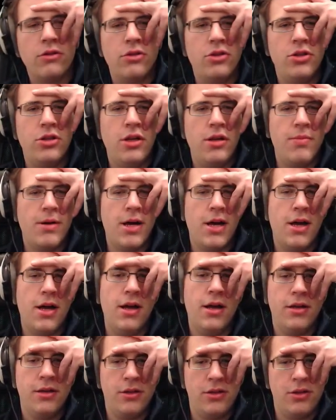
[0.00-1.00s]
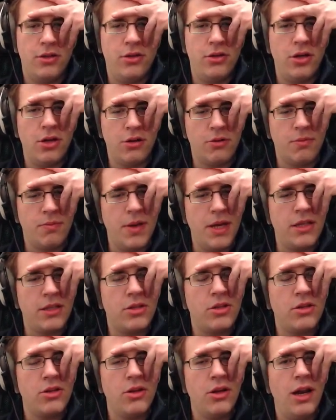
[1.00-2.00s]
Jima, took me
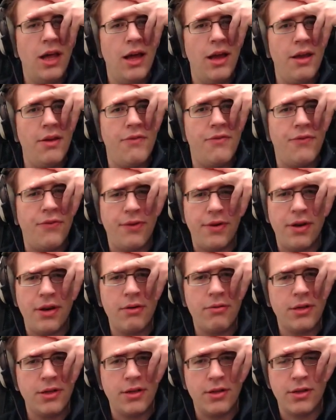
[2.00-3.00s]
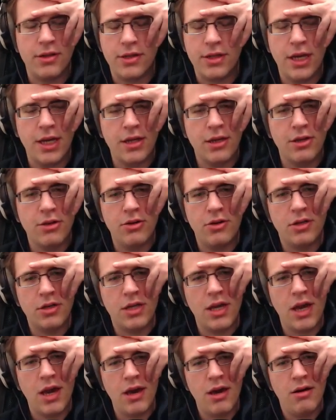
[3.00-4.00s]
into your life and I will take good
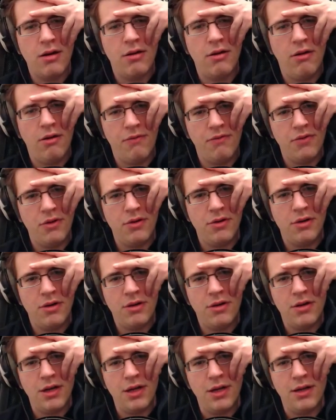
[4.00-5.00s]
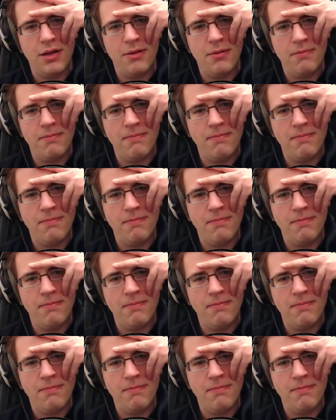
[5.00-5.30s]
care of your daughter.